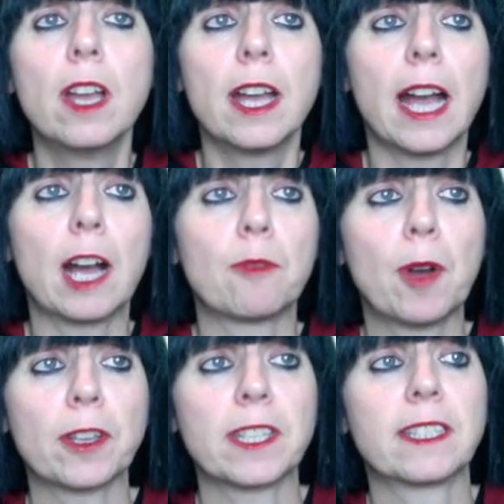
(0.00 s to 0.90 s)
how
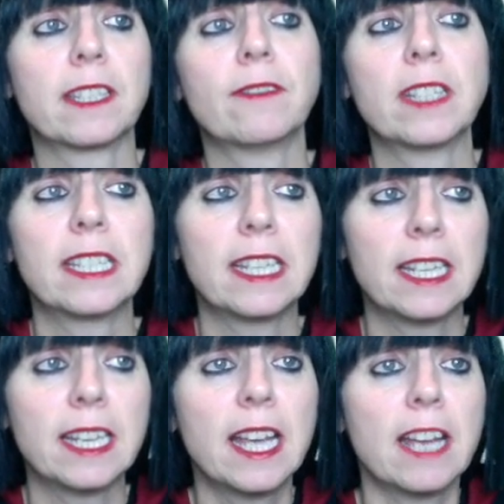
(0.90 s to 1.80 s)

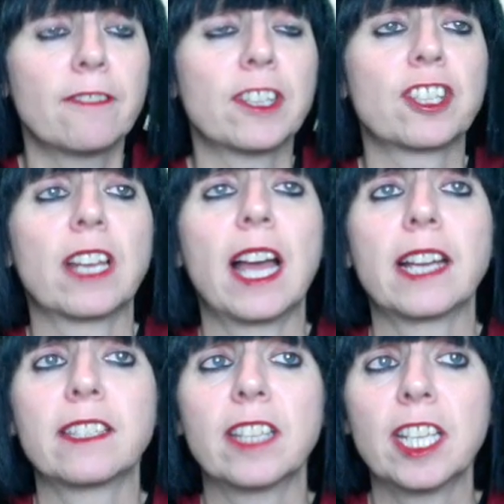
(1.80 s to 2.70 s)
positivity,
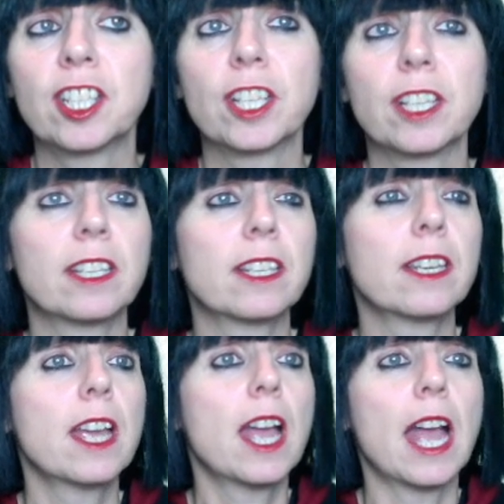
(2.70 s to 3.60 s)
visualization,
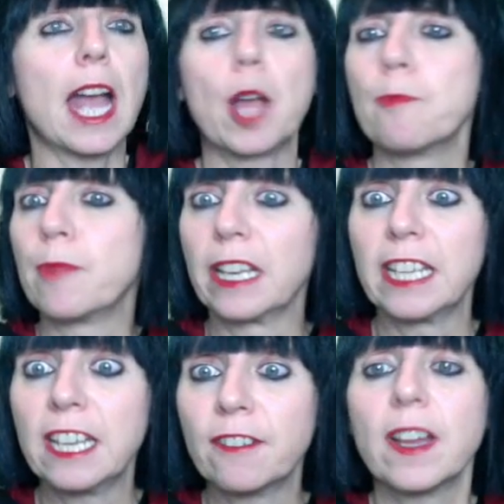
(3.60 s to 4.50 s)
and
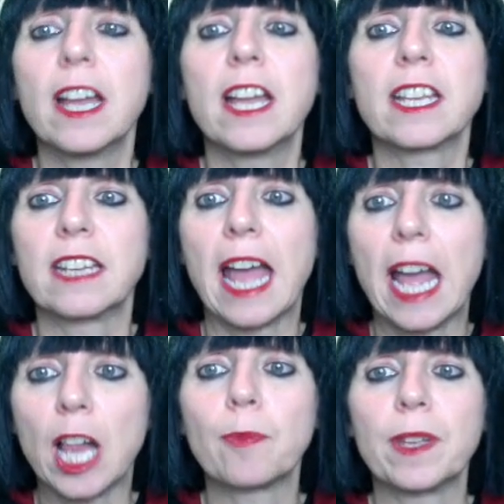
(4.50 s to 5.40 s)
belief can
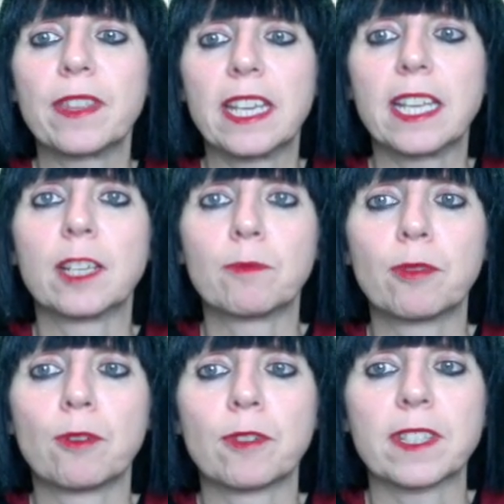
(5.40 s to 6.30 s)
help in the healing
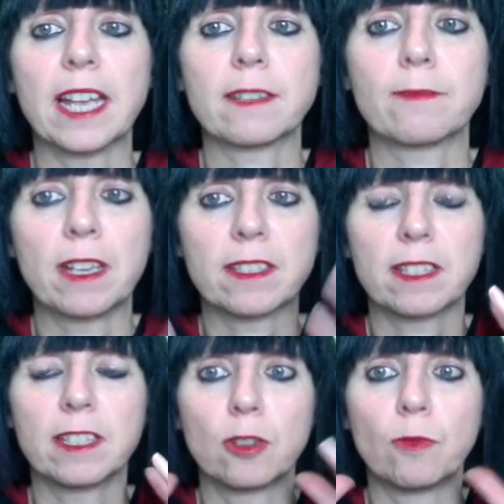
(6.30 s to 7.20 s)
process, because
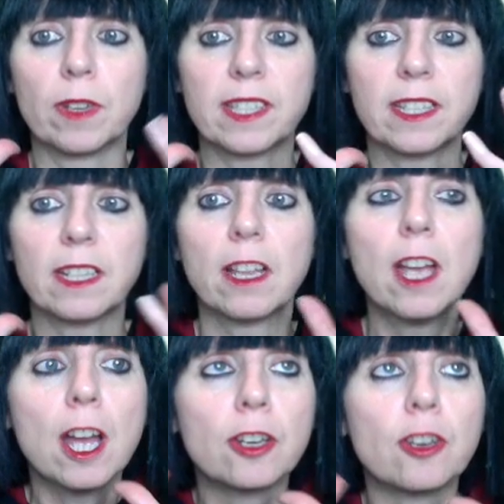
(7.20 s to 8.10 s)
we're still
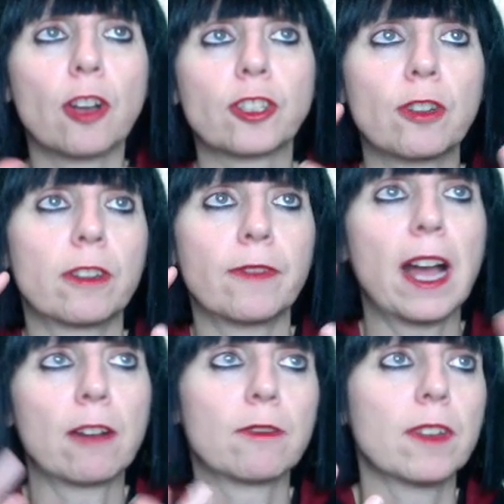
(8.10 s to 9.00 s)
not sure of
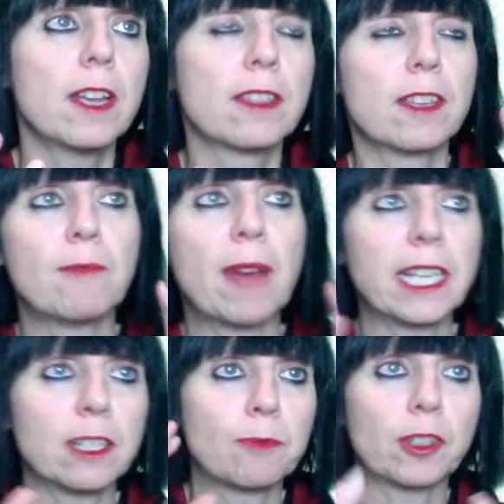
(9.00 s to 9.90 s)
how the
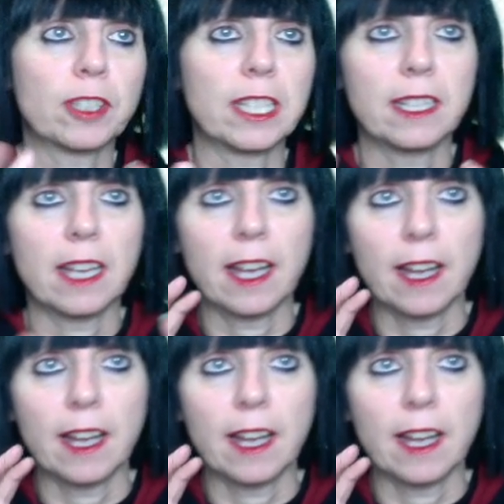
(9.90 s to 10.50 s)
mind body,